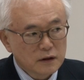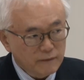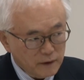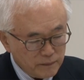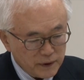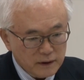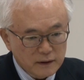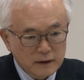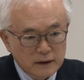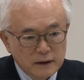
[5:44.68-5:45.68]
develop.
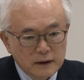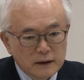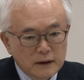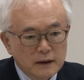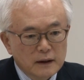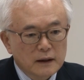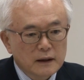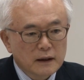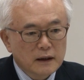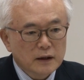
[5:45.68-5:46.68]

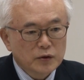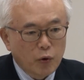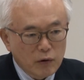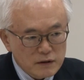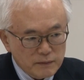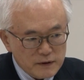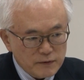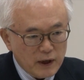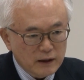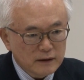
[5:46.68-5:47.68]
Tourism is
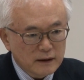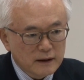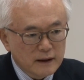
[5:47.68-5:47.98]
one,